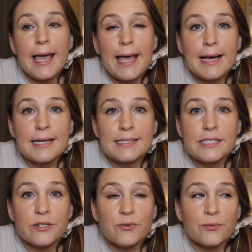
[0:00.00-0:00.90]

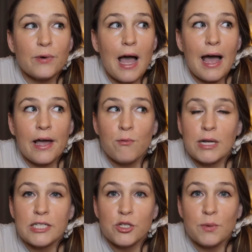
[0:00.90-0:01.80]
And I
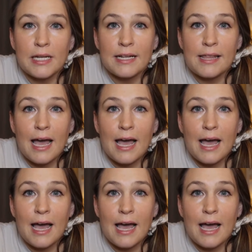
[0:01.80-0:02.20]
wanted to run out